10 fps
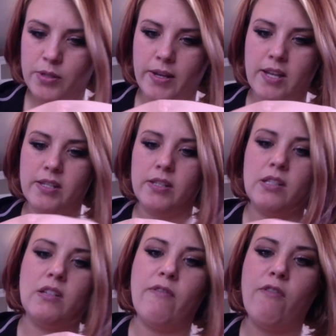So I guess this
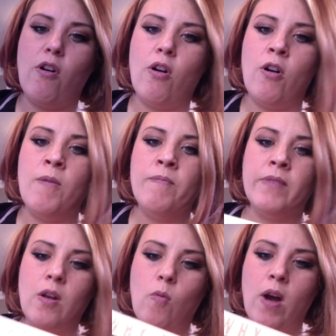is the fall.
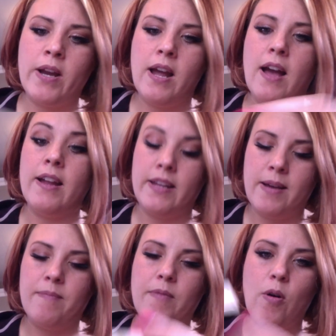Why not?
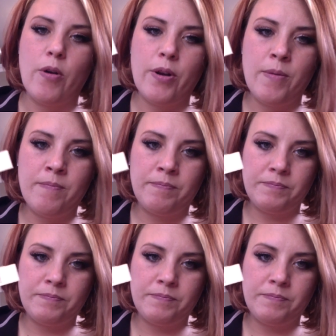Yep, autumn.